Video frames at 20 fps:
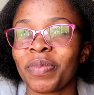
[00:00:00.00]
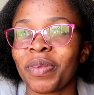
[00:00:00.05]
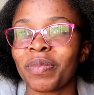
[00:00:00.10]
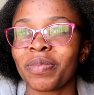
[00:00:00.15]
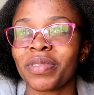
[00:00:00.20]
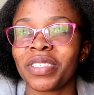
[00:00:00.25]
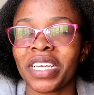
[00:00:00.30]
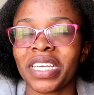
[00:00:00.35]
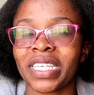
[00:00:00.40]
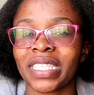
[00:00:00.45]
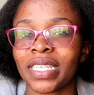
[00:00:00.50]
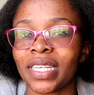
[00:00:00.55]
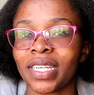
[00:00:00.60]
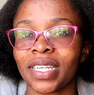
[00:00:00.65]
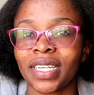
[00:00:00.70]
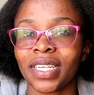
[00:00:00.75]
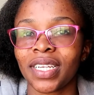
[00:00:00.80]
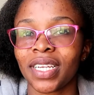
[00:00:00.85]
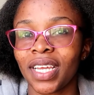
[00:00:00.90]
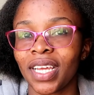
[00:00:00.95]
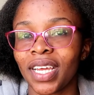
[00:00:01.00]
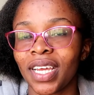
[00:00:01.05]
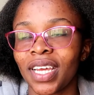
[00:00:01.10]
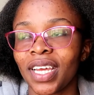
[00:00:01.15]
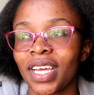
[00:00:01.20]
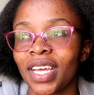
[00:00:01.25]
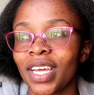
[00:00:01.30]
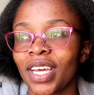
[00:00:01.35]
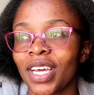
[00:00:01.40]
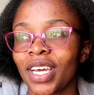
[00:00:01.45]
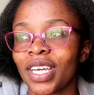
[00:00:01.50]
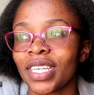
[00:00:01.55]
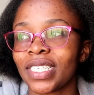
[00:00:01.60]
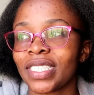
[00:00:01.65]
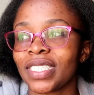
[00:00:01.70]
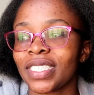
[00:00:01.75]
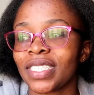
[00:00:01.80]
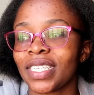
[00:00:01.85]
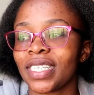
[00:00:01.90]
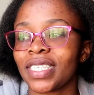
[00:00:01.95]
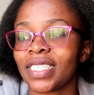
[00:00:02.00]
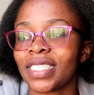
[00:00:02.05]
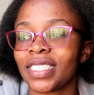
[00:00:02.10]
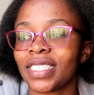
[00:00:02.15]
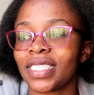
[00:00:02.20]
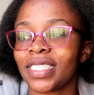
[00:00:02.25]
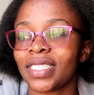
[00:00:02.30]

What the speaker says: him Jason because it's